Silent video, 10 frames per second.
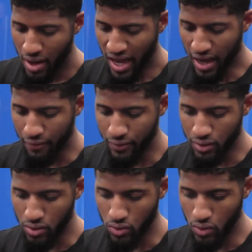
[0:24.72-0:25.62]

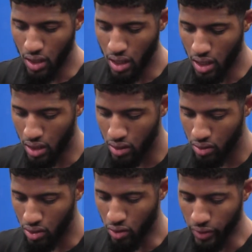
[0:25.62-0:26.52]
having to,
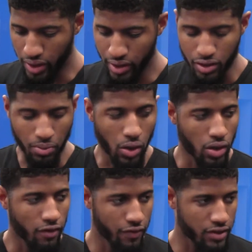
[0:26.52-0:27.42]
really
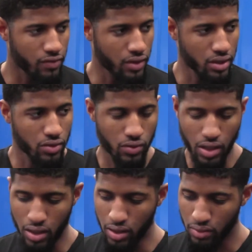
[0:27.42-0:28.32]
explode offensively
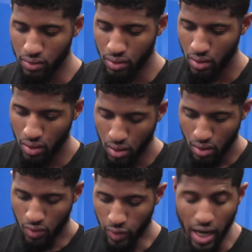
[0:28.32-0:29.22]
to
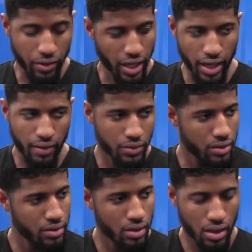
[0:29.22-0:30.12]
win out games,